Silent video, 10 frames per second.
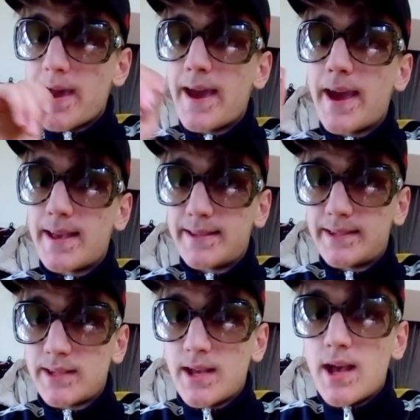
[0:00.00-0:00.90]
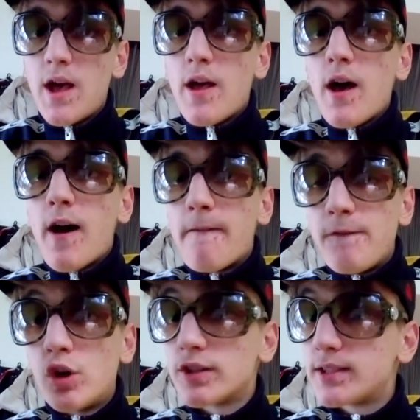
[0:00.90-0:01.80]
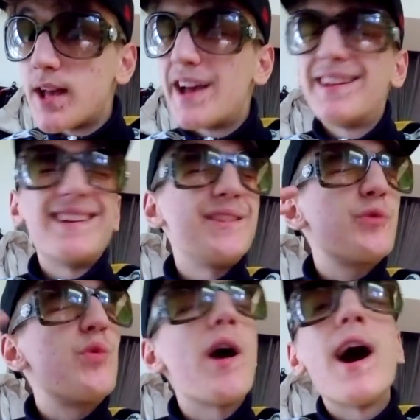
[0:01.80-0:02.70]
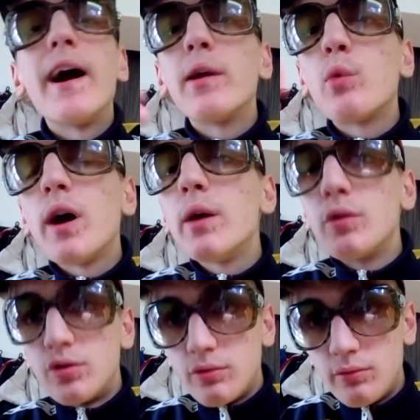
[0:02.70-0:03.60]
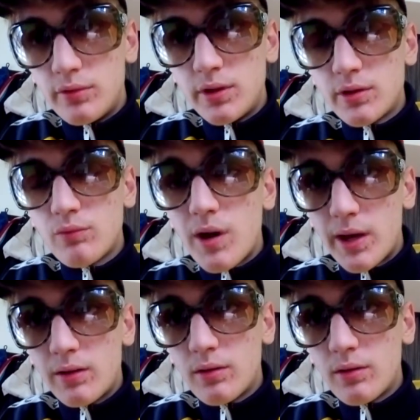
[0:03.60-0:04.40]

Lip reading: as a false nine, and why would you do this? Why?